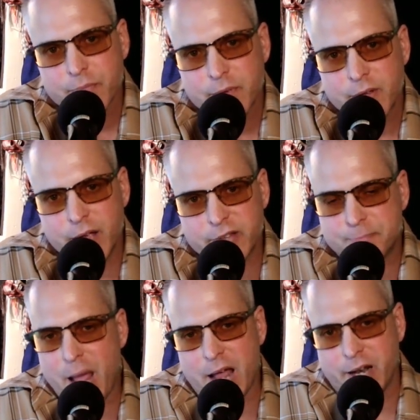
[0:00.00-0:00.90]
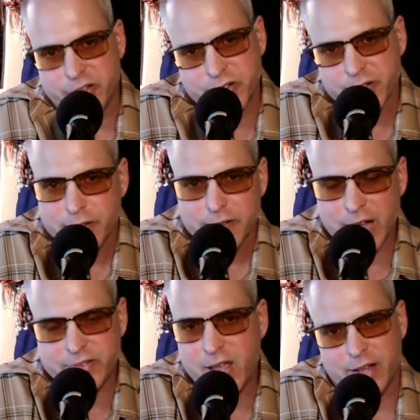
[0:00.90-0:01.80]
is Spanish.
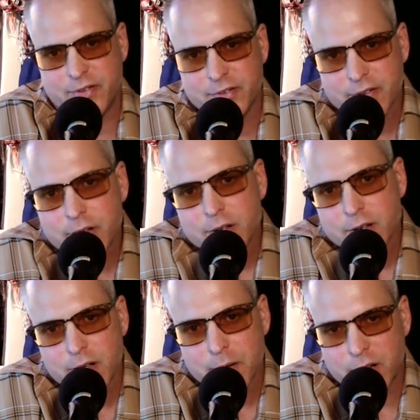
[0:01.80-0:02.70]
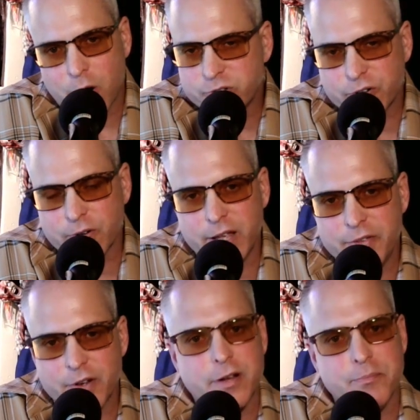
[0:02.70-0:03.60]
That's it. Culturally,
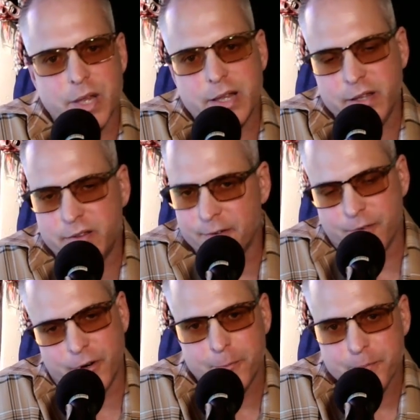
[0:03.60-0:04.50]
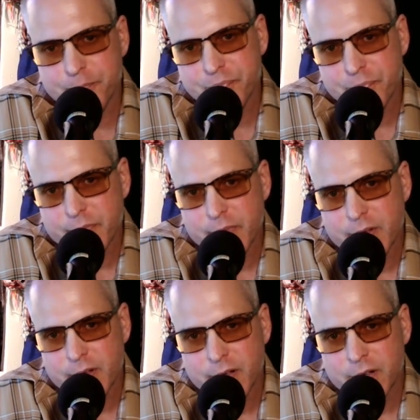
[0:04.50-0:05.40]
they're completely different.
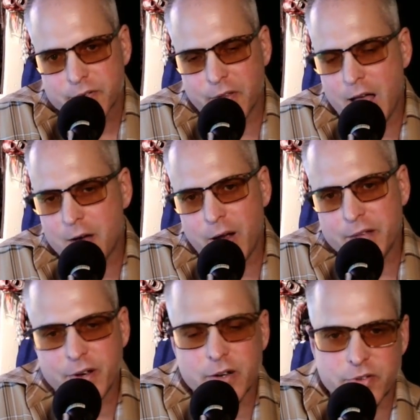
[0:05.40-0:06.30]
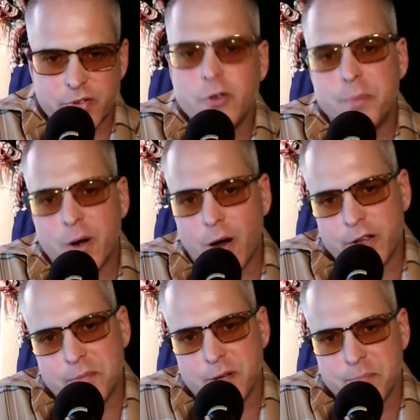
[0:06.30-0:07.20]
So that right there is a stupid
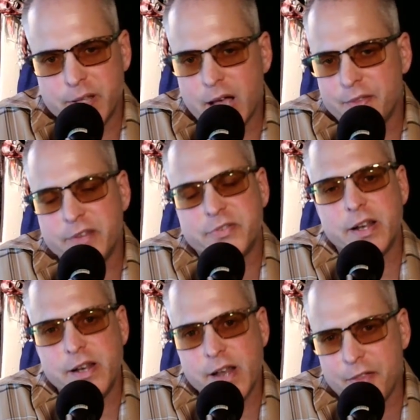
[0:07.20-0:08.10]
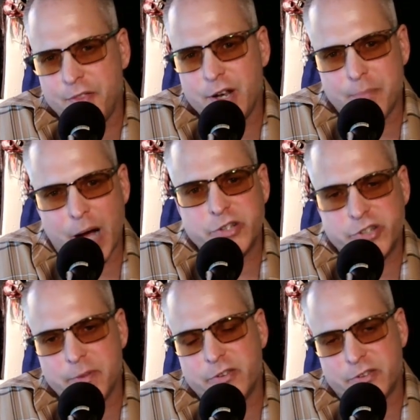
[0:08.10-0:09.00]
argument. But yeah, they said nothing about
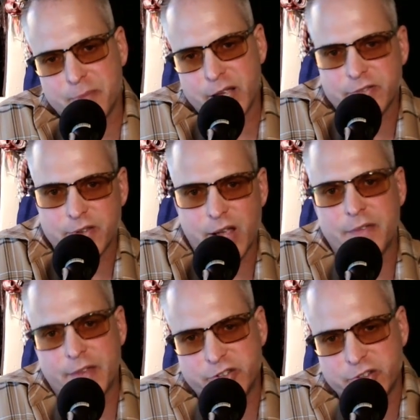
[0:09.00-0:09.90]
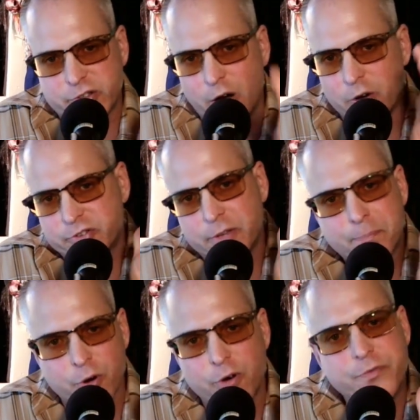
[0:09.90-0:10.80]
Jimmy Smits, and that just goes to
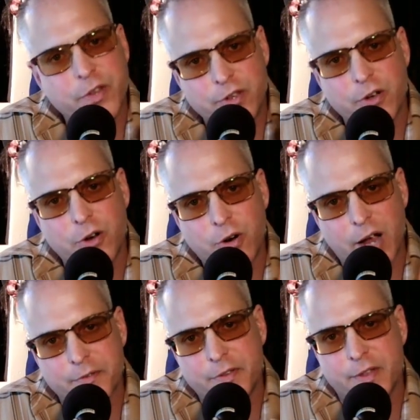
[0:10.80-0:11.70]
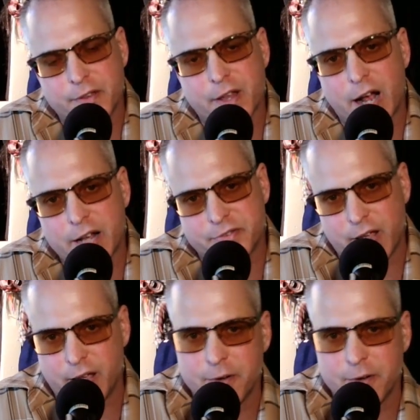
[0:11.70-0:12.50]
prove to you everything that I say.